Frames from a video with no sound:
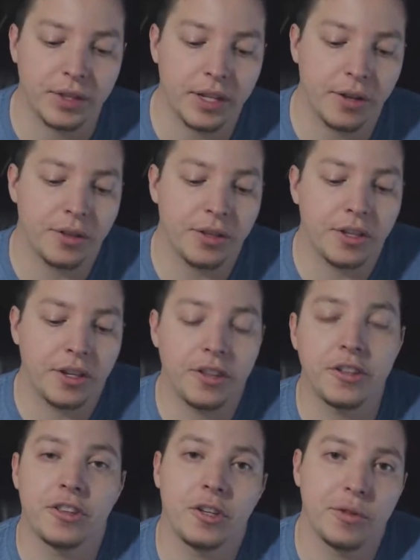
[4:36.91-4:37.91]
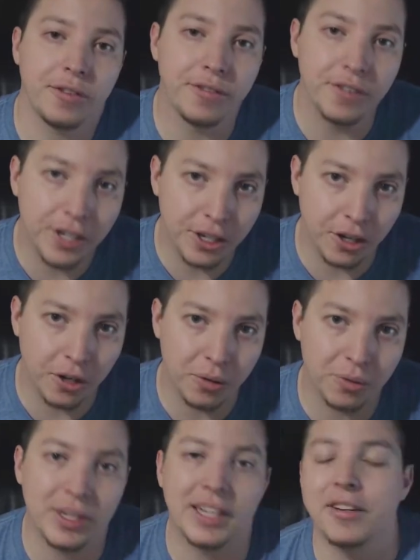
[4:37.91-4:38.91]
now the other thing with
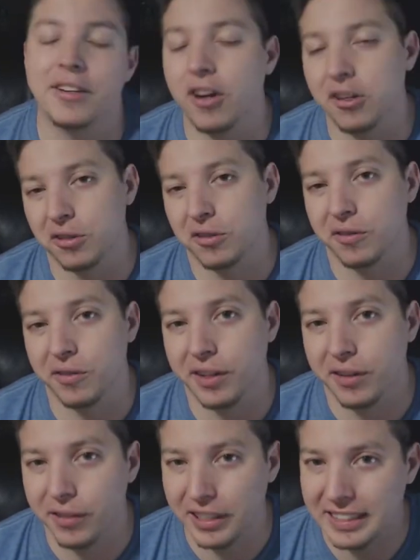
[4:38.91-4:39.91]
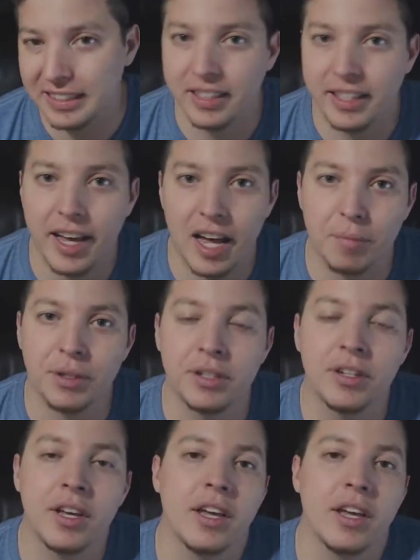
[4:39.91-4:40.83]
video that can also very easily happen